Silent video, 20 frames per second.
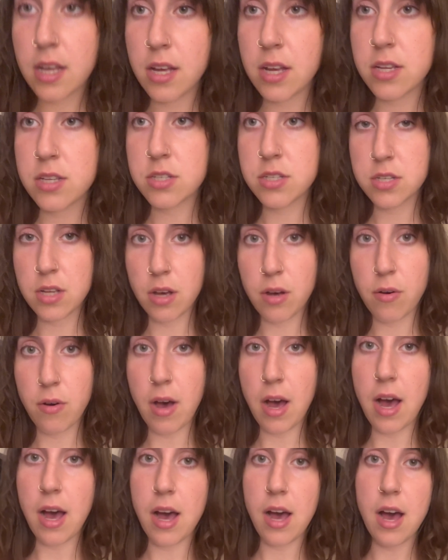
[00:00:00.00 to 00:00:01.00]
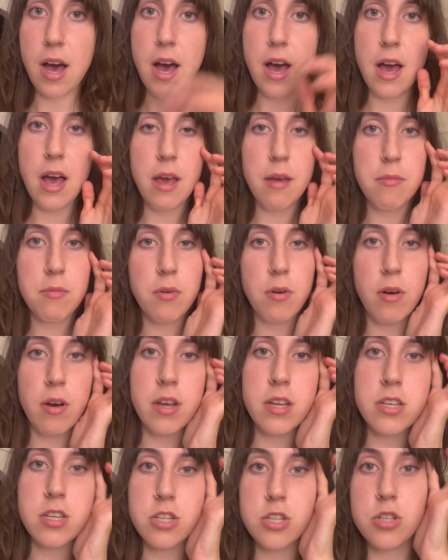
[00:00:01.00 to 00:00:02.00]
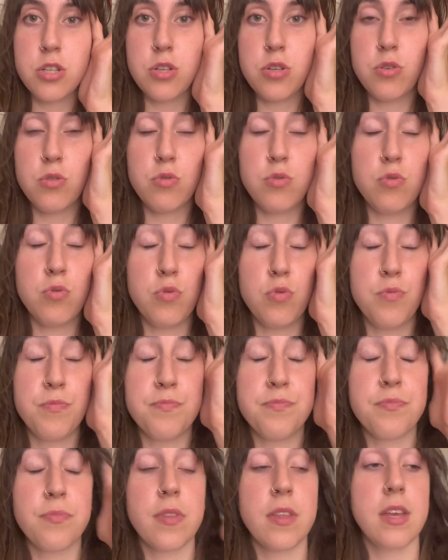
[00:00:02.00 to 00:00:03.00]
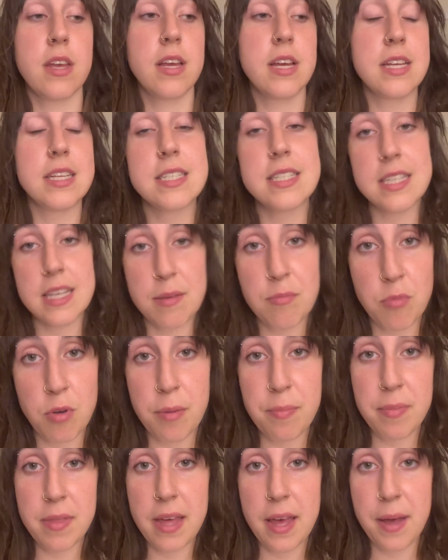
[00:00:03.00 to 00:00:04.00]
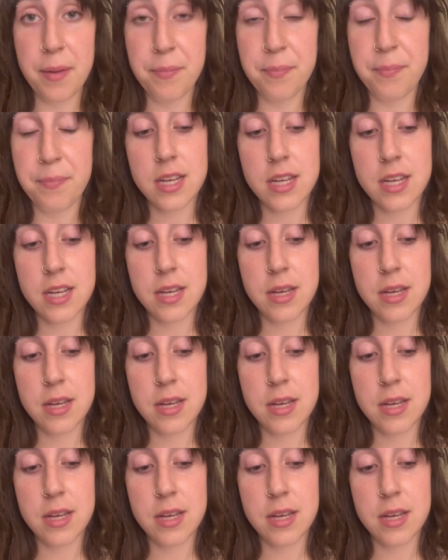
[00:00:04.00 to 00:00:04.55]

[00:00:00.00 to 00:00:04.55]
So I'm going to seam rip them,